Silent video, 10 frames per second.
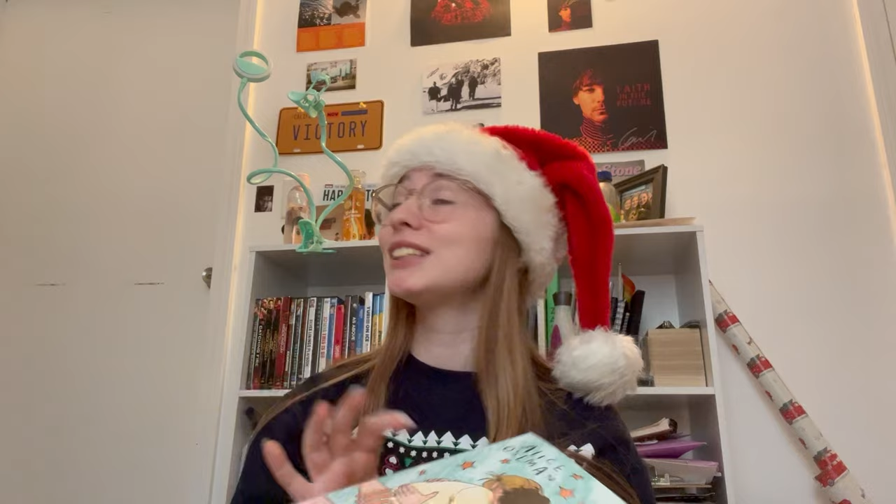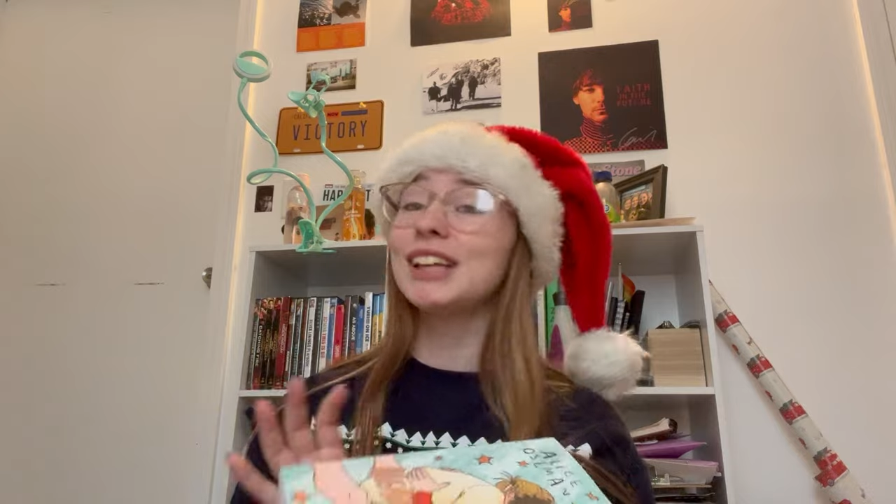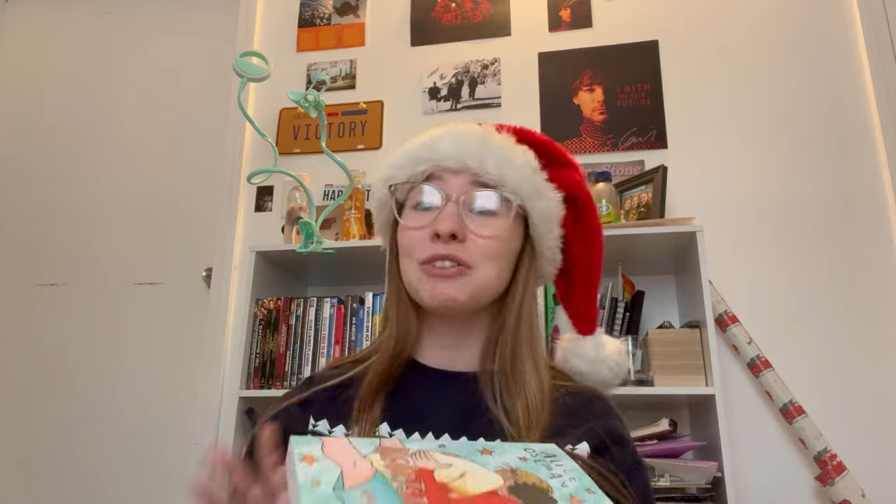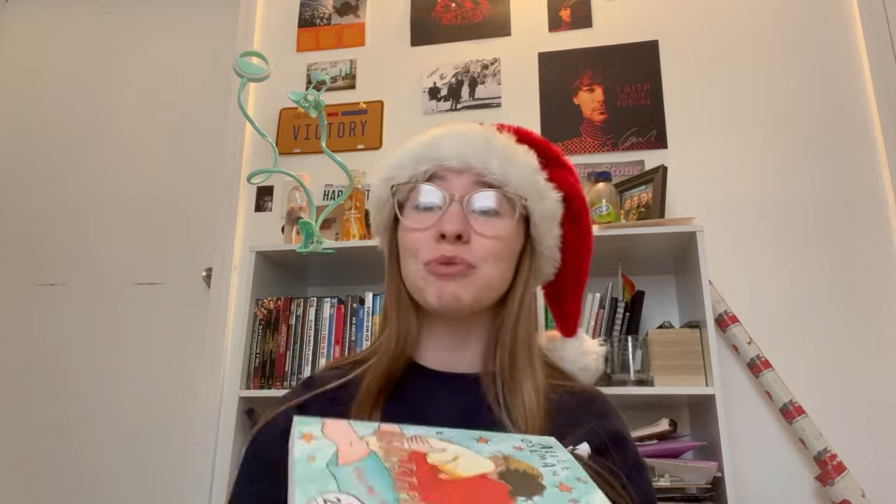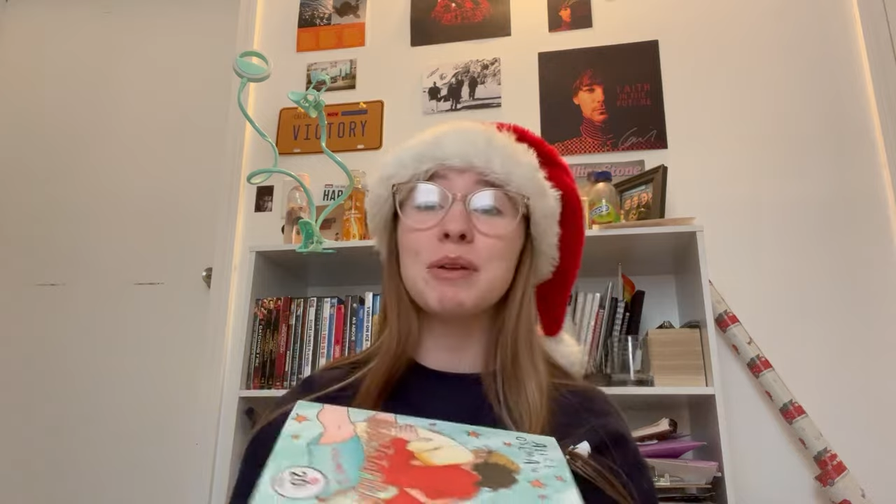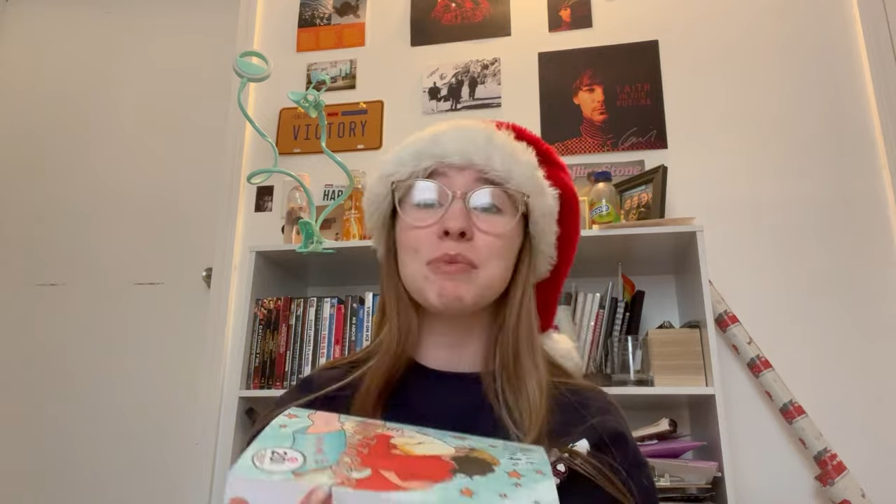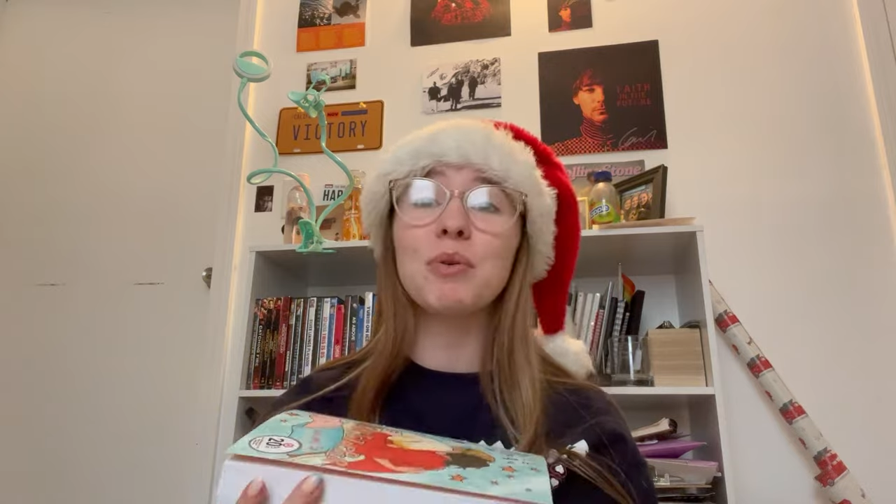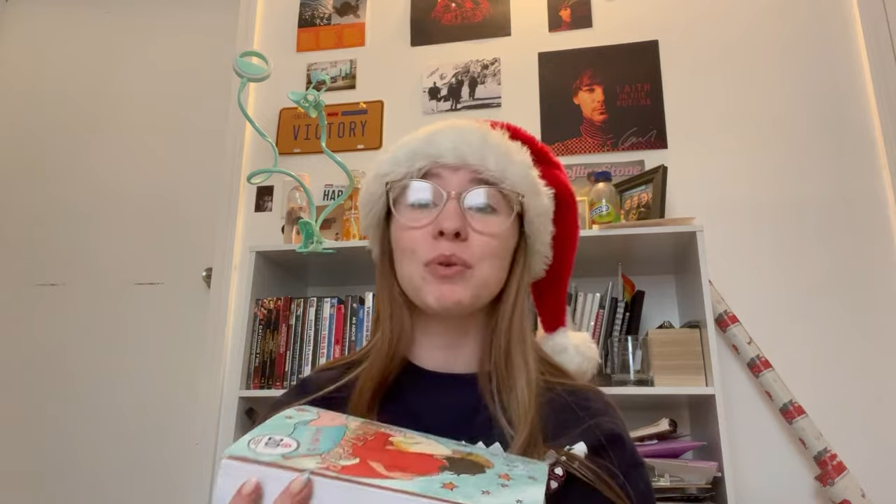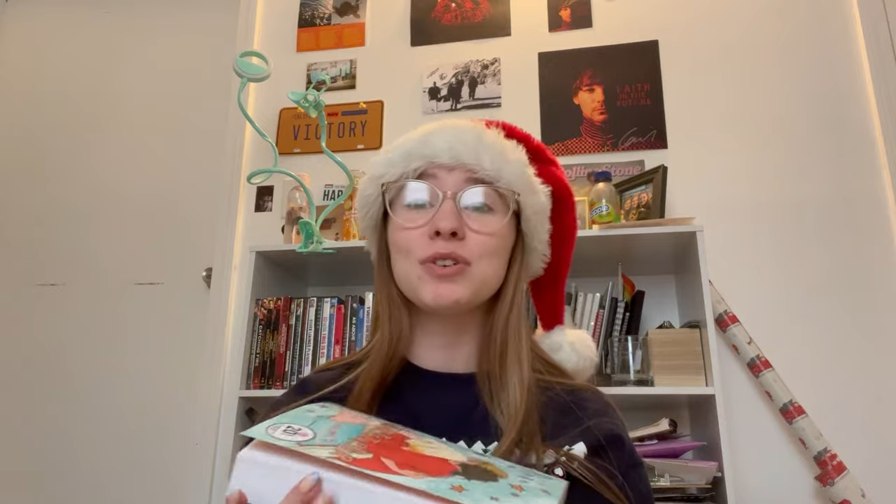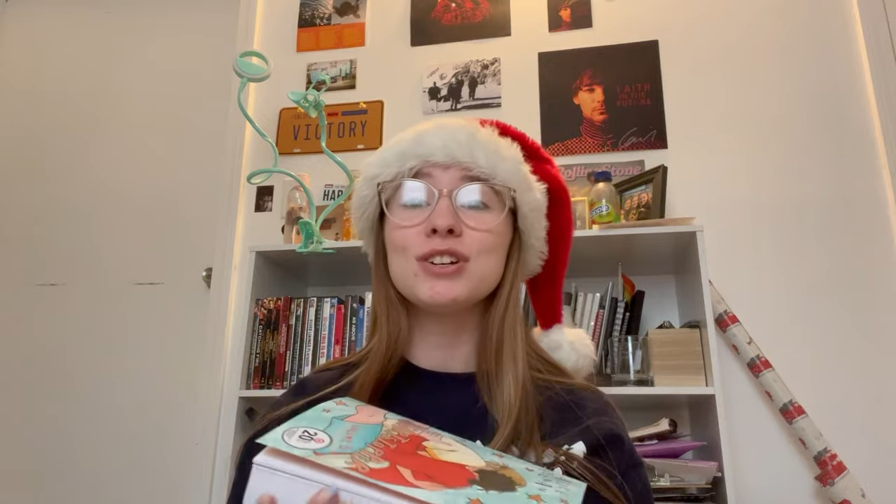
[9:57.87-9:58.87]
like rainbow
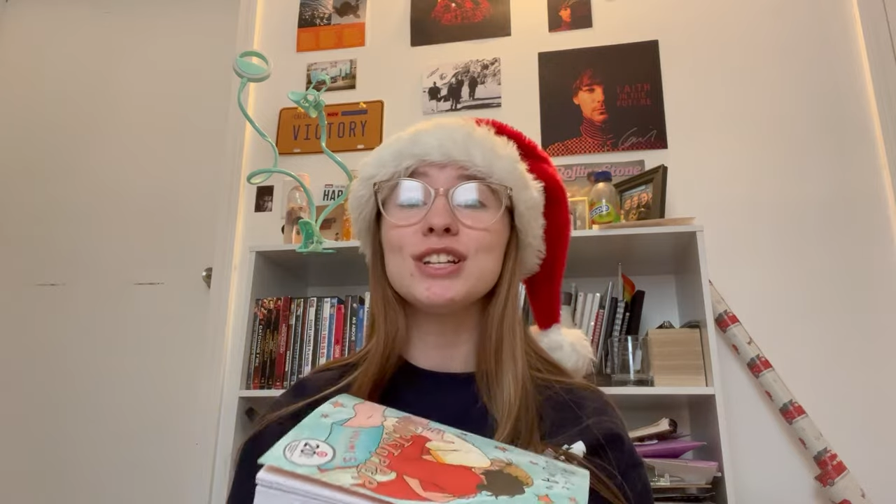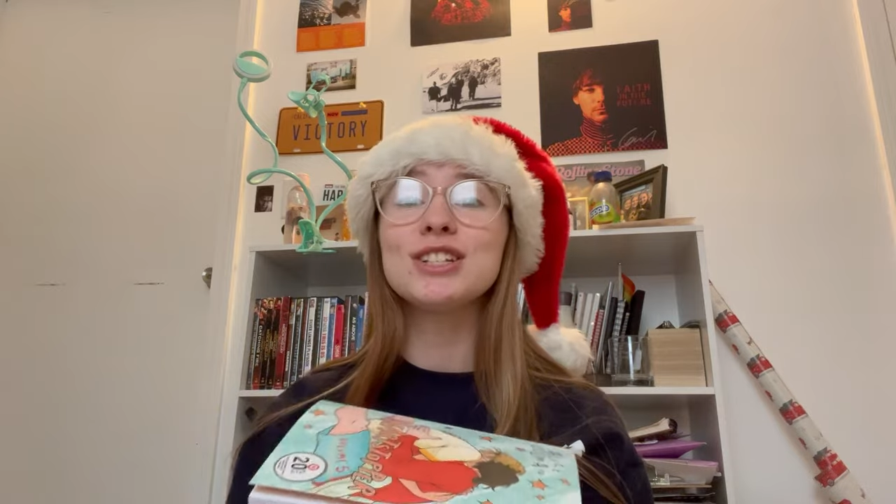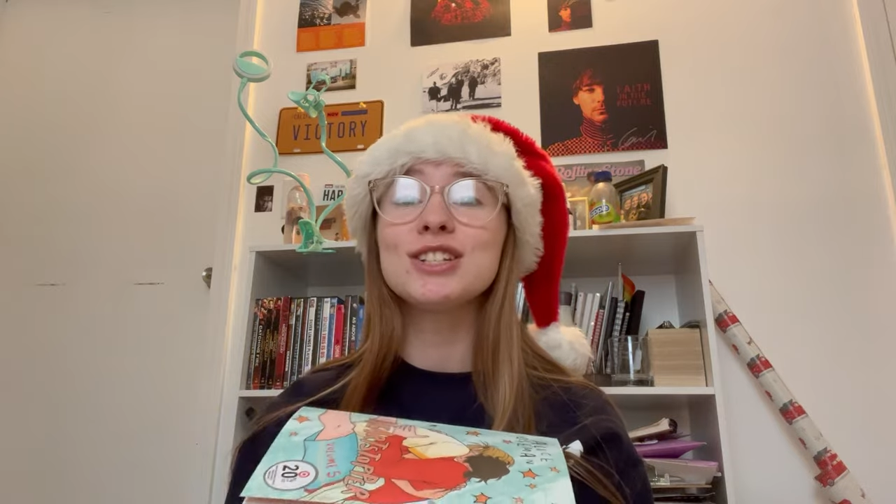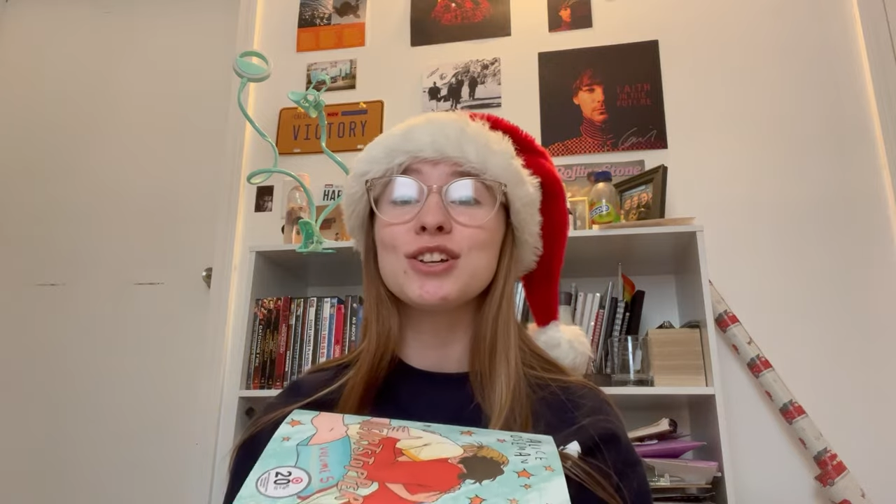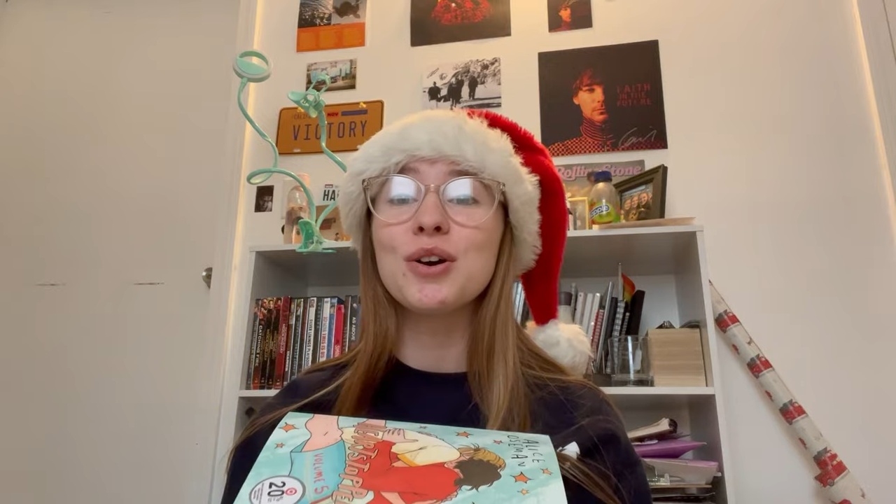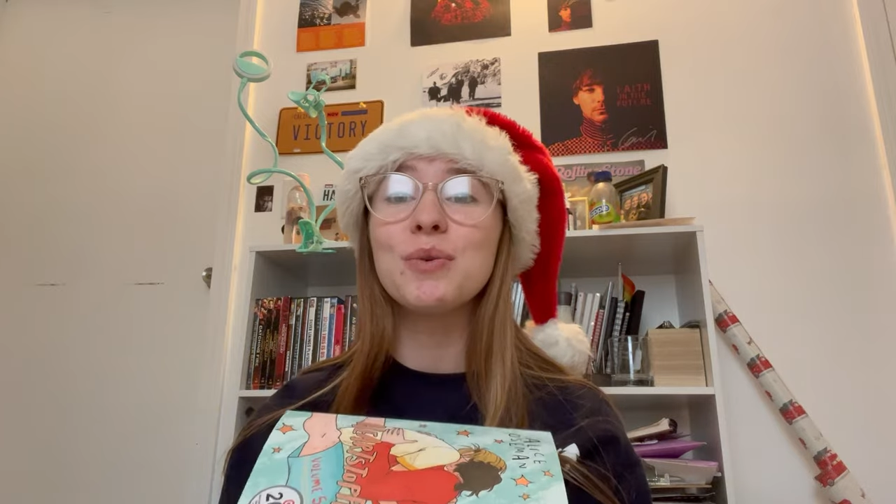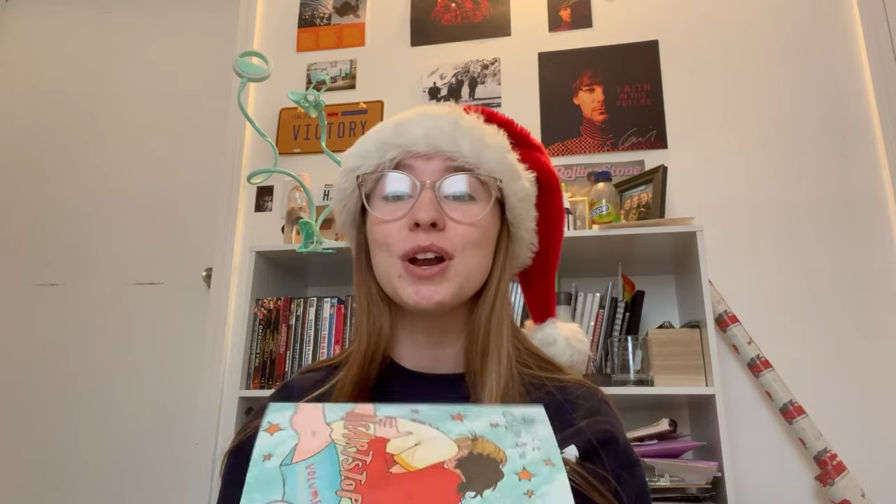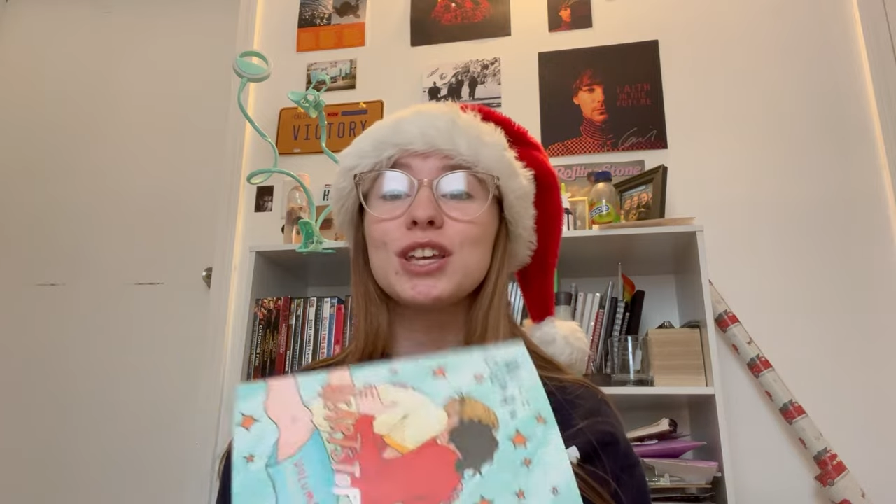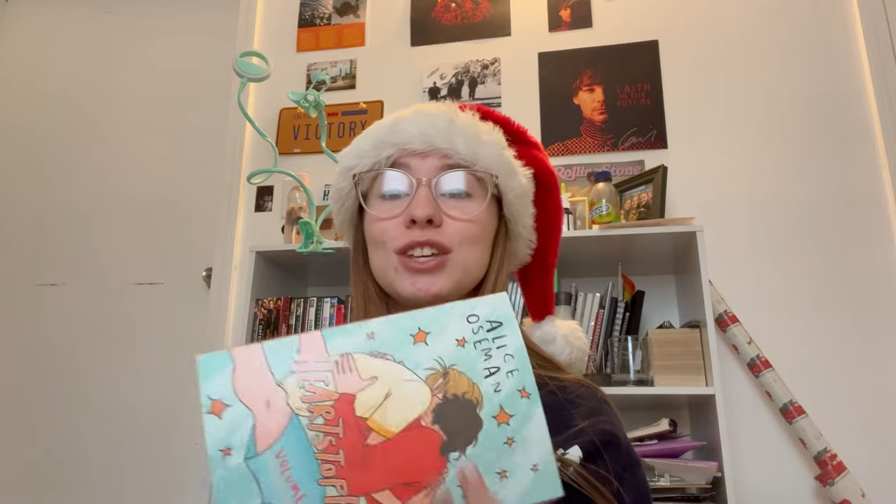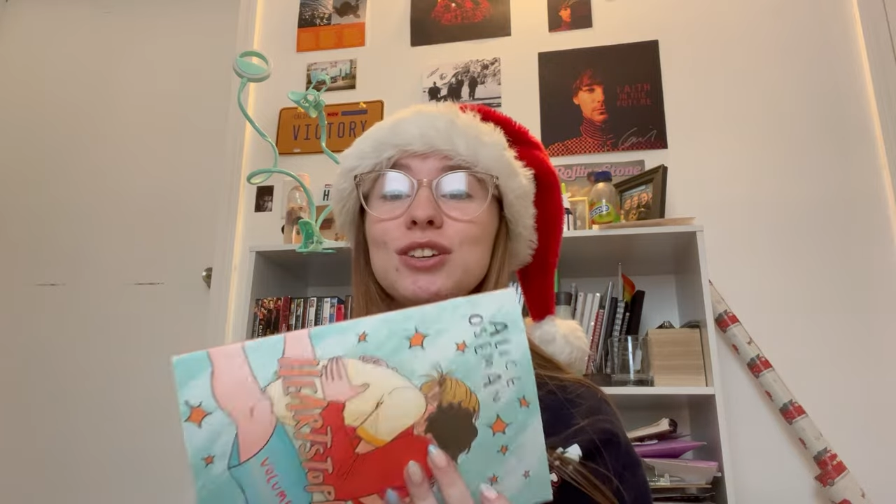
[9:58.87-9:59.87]
order and it's so
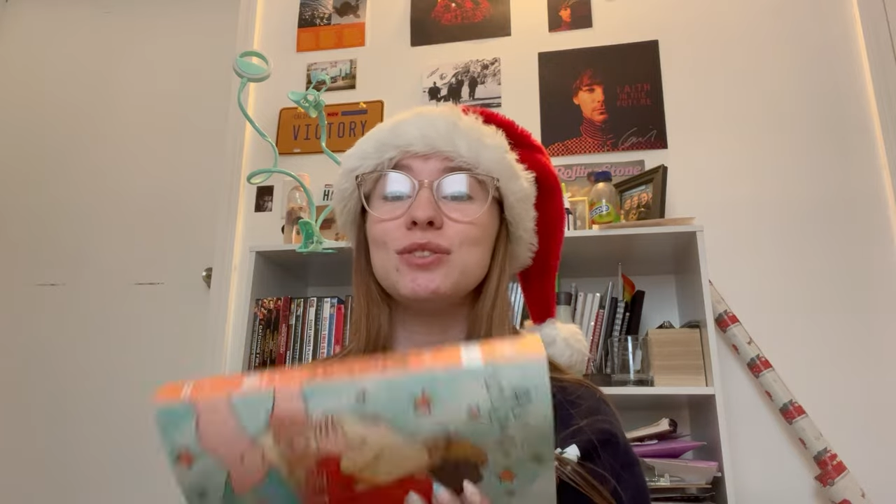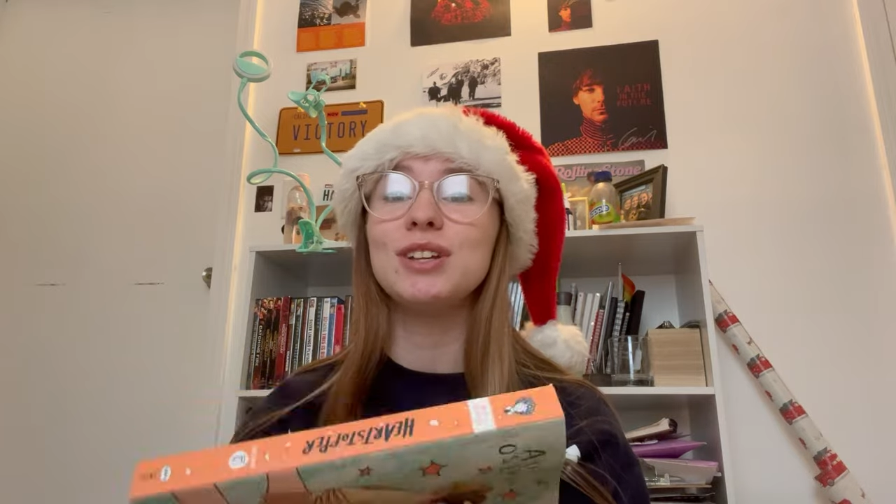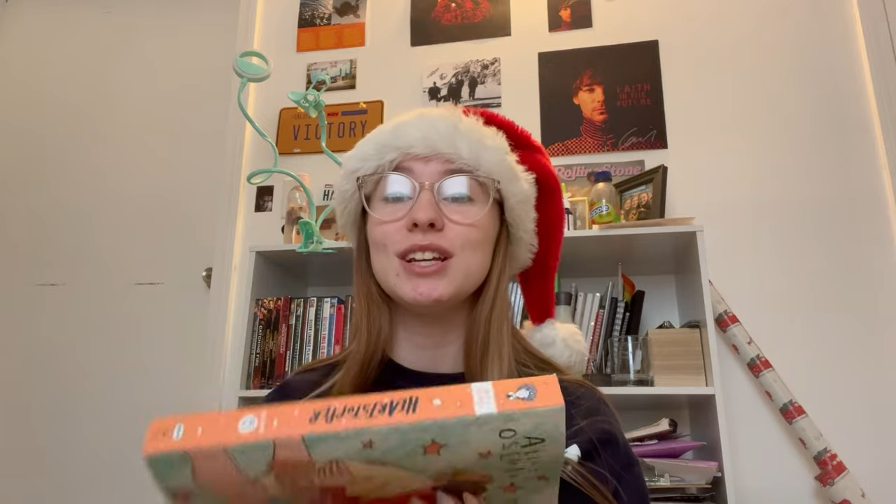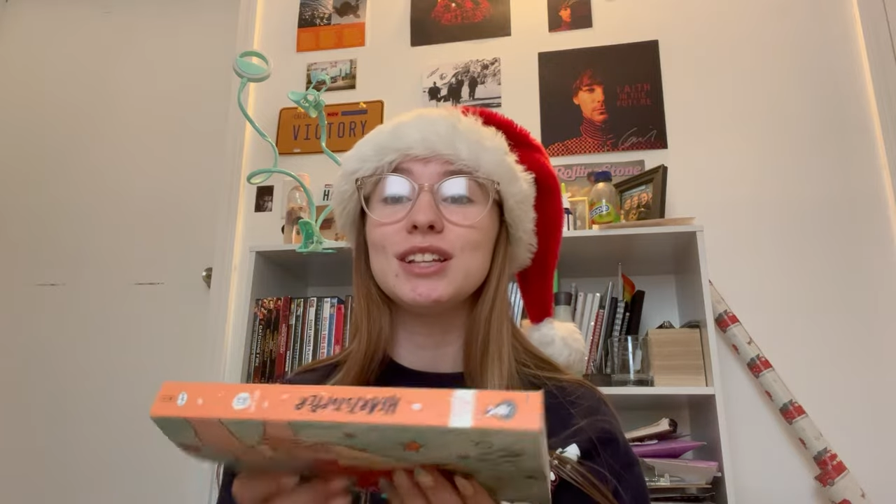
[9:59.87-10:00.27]
cutie.